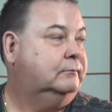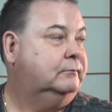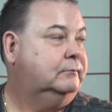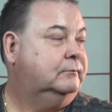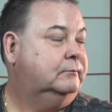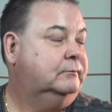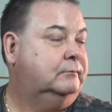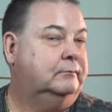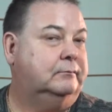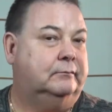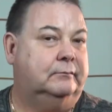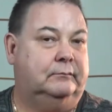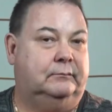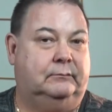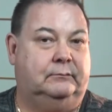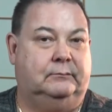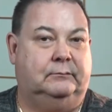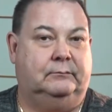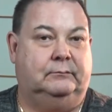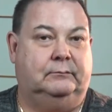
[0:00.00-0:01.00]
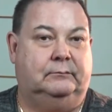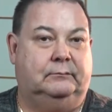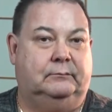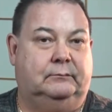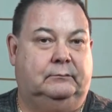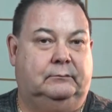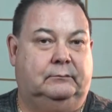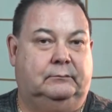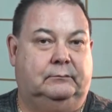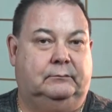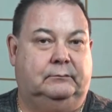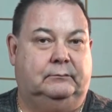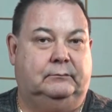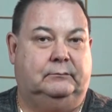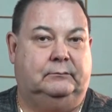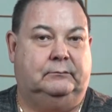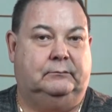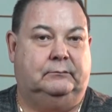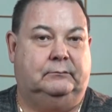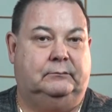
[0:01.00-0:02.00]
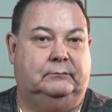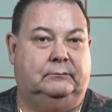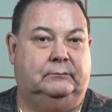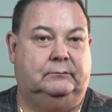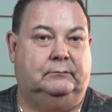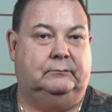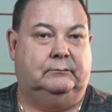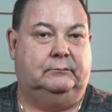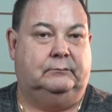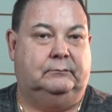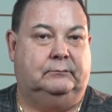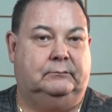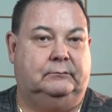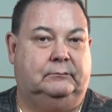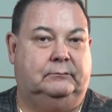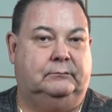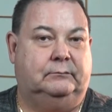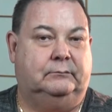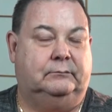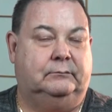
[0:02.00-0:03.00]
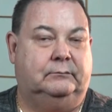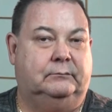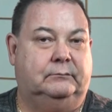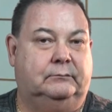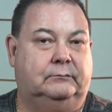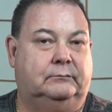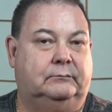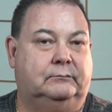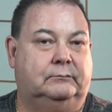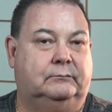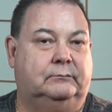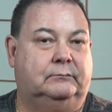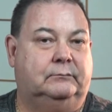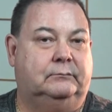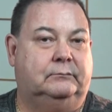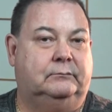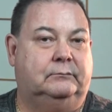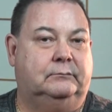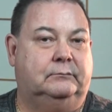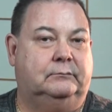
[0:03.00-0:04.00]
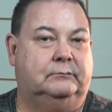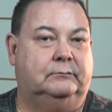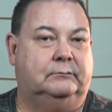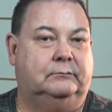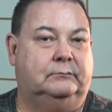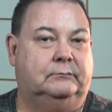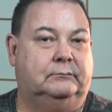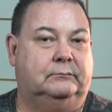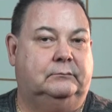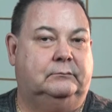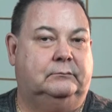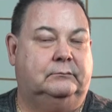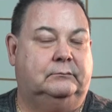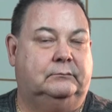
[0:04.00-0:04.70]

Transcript: This person isn't speaking.